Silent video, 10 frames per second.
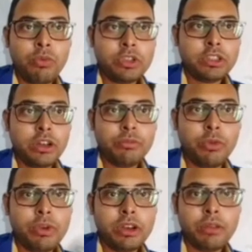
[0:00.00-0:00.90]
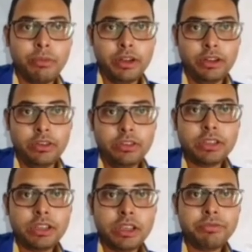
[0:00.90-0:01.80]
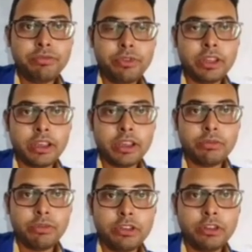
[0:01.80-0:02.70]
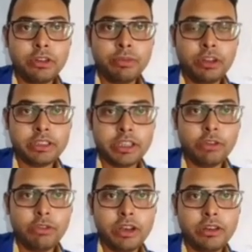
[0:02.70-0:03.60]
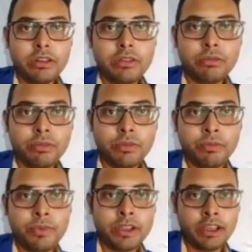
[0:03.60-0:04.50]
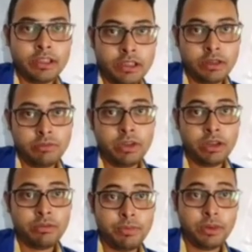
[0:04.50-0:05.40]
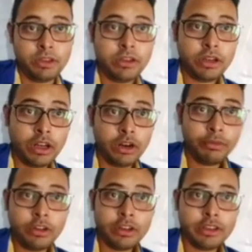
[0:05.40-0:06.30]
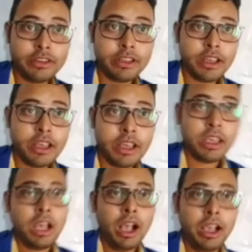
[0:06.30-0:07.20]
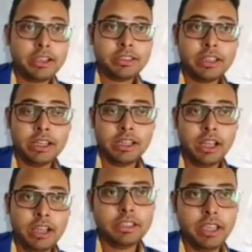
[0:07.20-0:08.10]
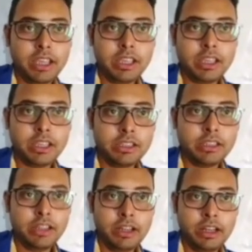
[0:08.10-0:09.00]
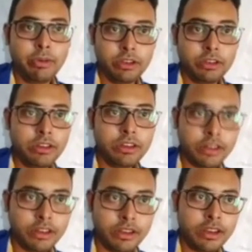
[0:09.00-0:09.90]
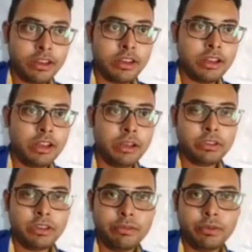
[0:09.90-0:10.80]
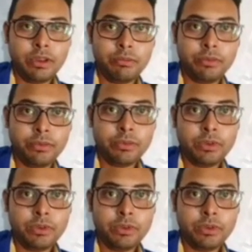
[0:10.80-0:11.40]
position and momentum operators. If we take position operator as k1 and pj is momentum operator, their commutator is I squared delta ij. This is the delta function. Delta function have some